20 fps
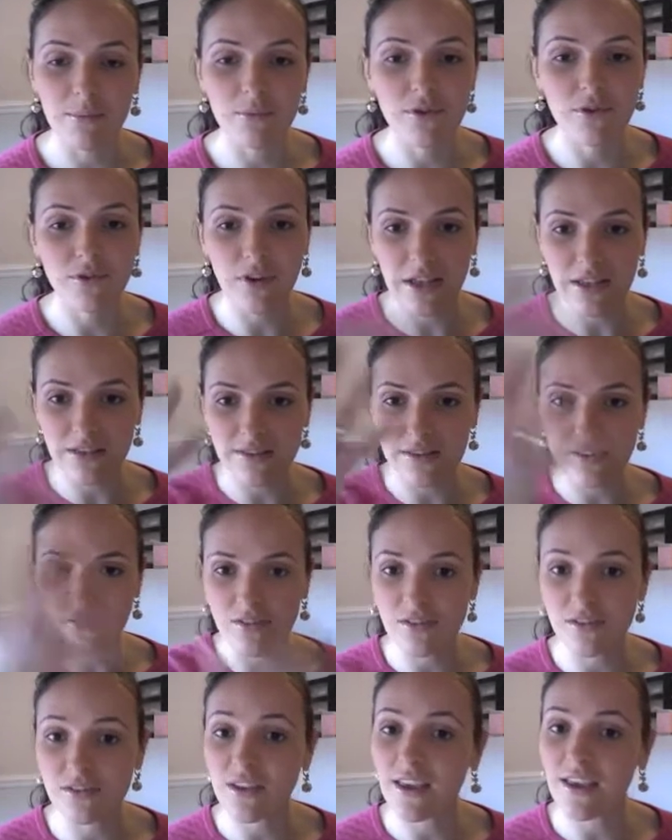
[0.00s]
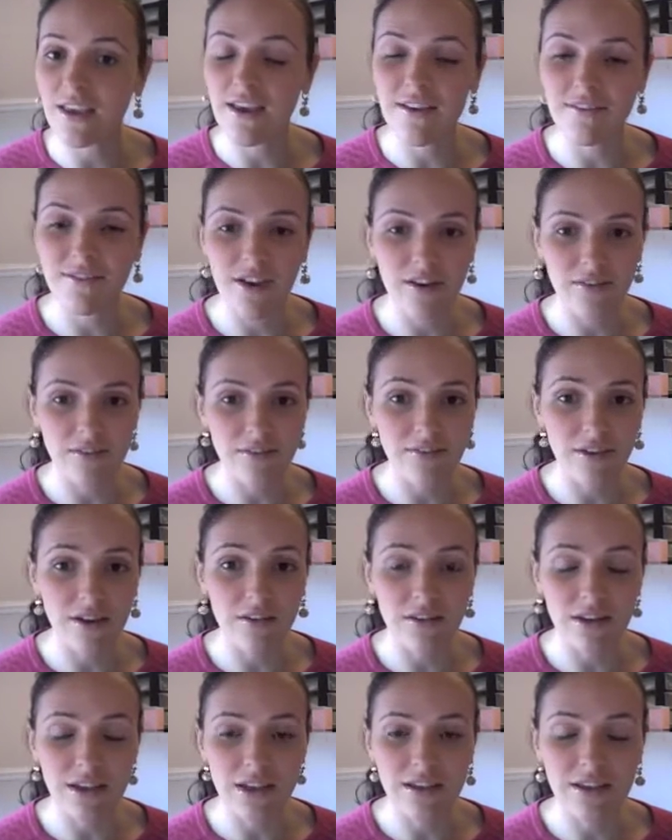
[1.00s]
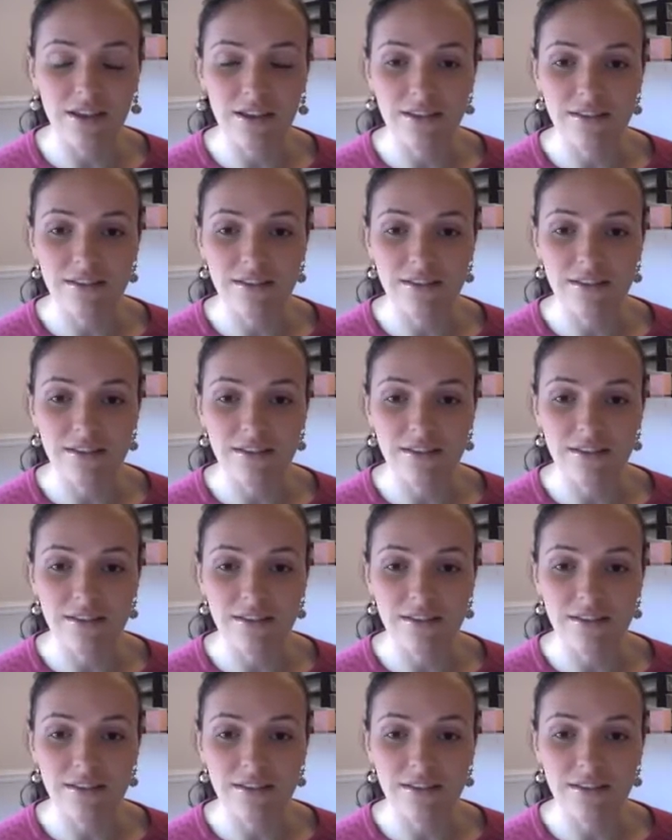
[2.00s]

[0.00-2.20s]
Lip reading: creating just a very